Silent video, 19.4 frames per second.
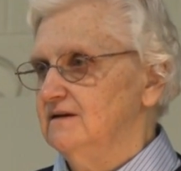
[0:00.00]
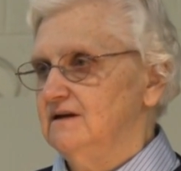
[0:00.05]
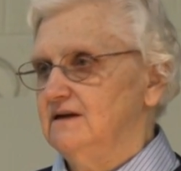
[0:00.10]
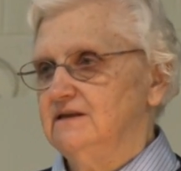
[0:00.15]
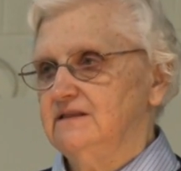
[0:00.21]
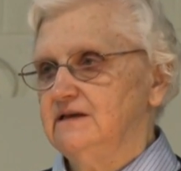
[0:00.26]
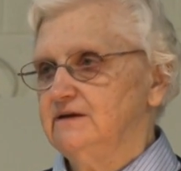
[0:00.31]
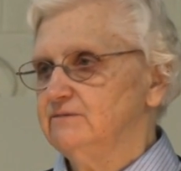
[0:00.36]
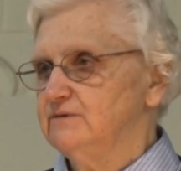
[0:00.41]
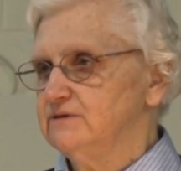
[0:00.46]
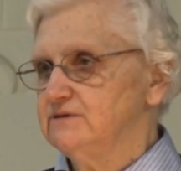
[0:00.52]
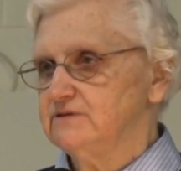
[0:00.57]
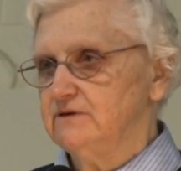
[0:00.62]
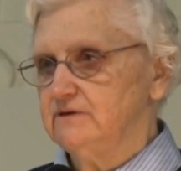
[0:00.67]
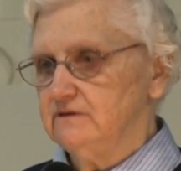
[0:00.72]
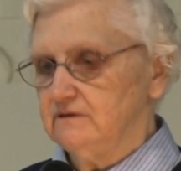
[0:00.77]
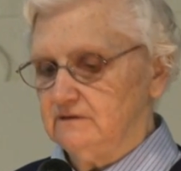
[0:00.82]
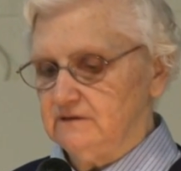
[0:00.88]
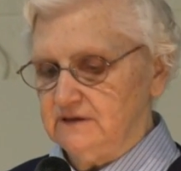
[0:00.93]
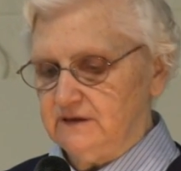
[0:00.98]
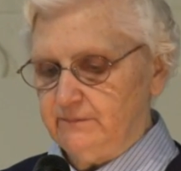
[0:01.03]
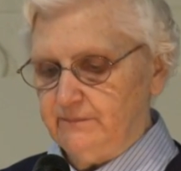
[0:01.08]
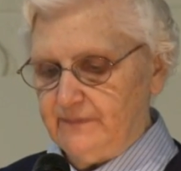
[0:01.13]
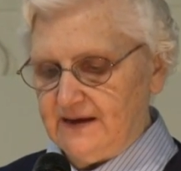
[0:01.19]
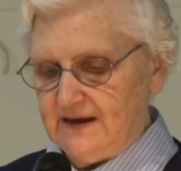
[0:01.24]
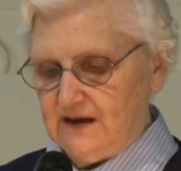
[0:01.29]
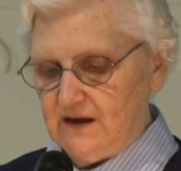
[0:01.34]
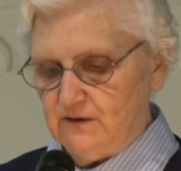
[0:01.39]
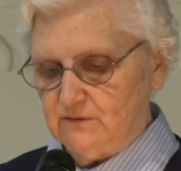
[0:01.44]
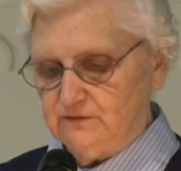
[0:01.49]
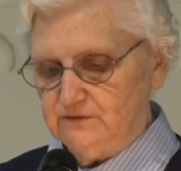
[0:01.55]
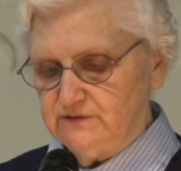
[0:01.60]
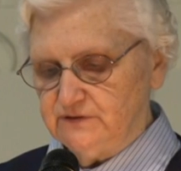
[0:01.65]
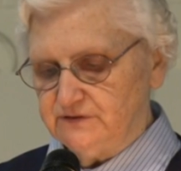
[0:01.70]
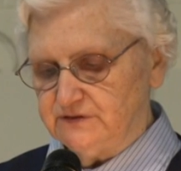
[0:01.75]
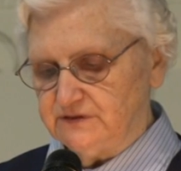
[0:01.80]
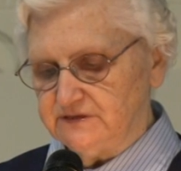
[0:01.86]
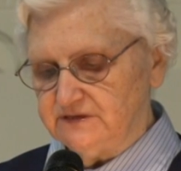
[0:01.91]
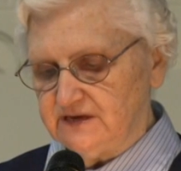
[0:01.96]
and they were certainly bound
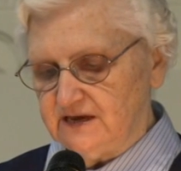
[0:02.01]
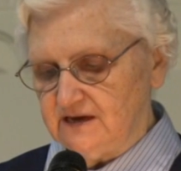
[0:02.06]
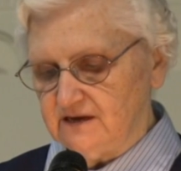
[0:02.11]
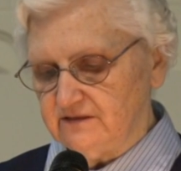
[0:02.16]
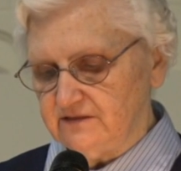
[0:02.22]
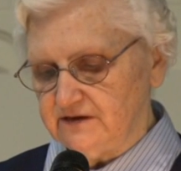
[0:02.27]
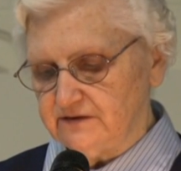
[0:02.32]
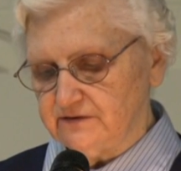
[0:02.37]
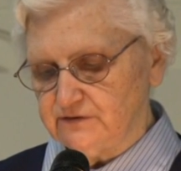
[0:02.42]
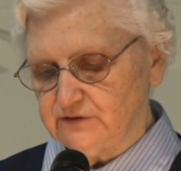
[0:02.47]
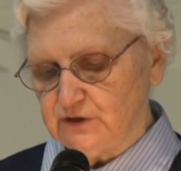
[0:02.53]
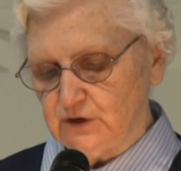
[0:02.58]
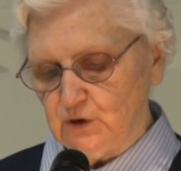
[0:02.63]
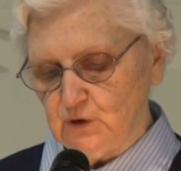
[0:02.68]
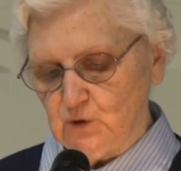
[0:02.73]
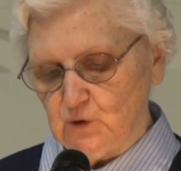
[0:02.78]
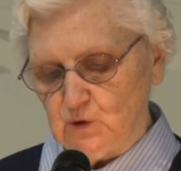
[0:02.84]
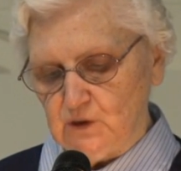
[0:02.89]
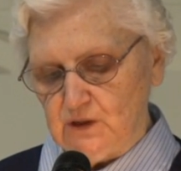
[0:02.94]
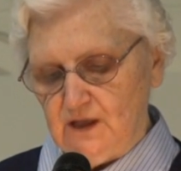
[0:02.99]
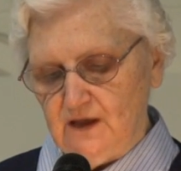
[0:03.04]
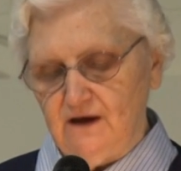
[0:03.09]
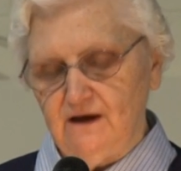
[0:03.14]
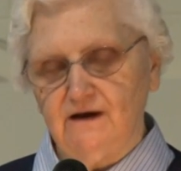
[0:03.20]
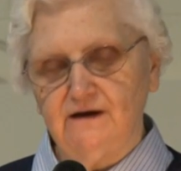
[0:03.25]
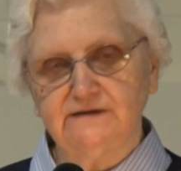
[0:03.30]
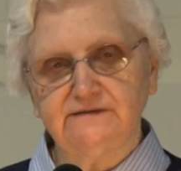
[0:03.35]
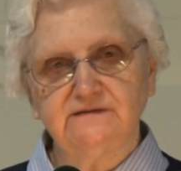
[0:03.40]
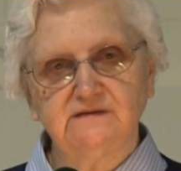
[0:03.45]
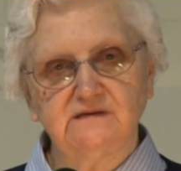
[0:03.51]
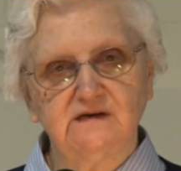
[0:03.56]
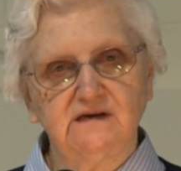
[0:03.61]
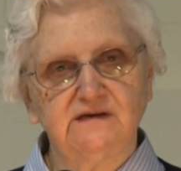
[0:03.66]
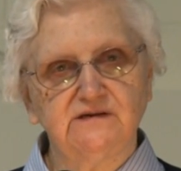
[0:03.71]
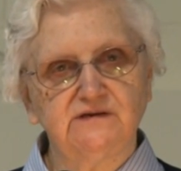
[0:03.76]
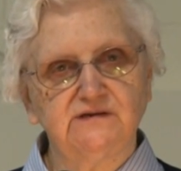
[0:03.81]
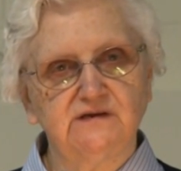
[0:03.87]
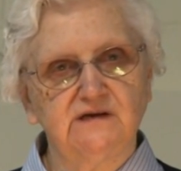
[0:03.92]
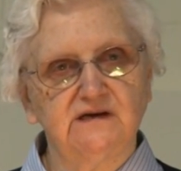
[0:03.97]
to take their toll on
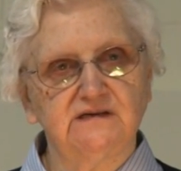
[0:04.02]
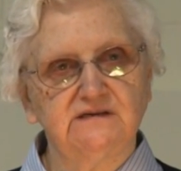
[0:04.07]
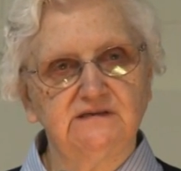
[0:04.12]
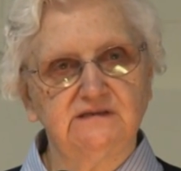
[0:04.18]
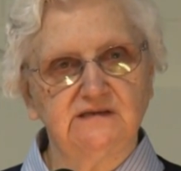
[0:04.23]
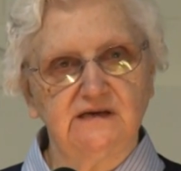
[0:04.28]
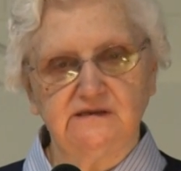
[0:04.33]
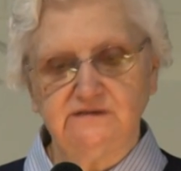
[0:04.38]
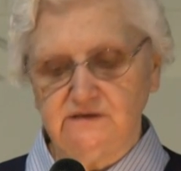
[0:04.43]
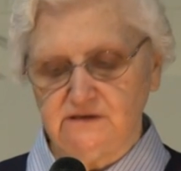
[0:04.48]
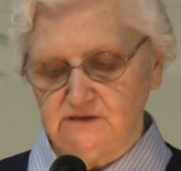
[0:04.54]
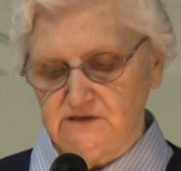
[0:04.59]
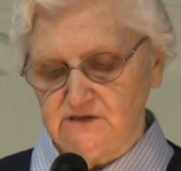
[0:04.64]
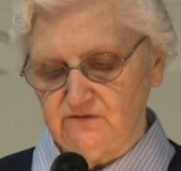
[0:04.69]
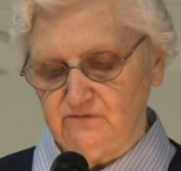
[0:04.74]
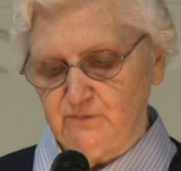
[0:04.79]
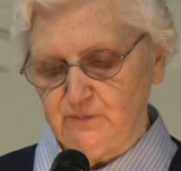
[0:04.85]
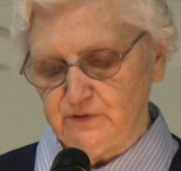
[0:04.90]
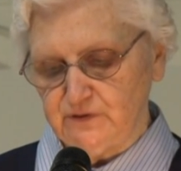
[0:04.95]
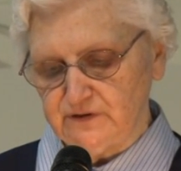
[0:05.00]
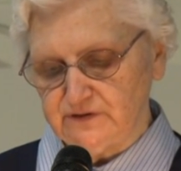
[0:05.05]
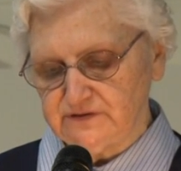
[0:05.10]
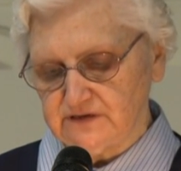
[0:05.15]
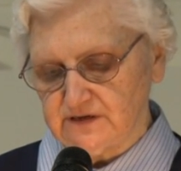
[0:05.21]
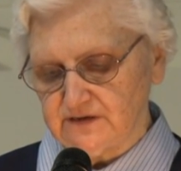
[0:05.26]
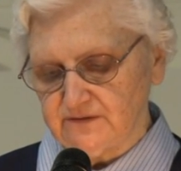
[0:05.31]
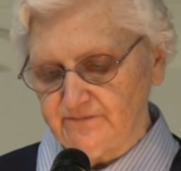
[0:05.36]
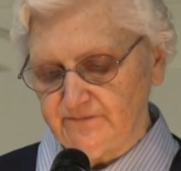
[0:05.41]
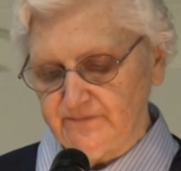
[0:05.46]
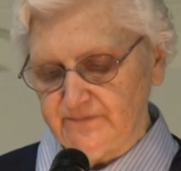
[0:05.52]
such a sensitive person.